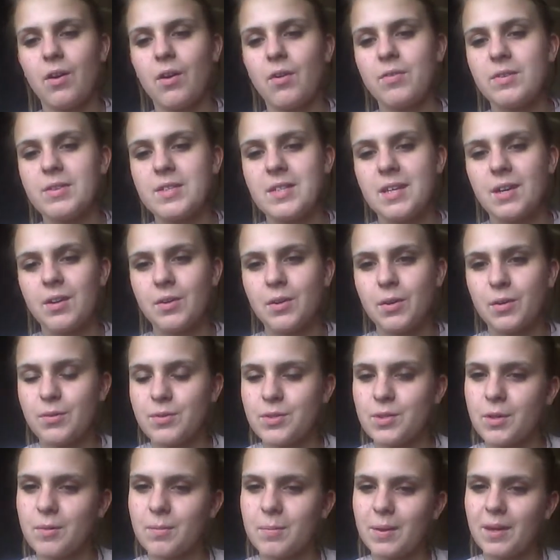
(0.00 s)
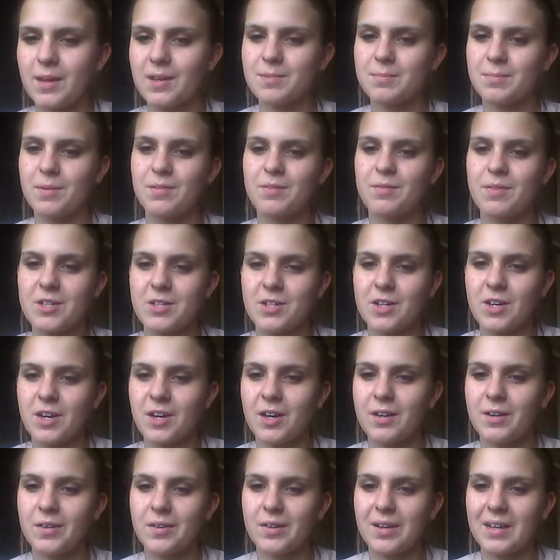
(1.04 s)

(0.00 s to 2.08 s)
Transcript: Obviously I couldn't do it because my video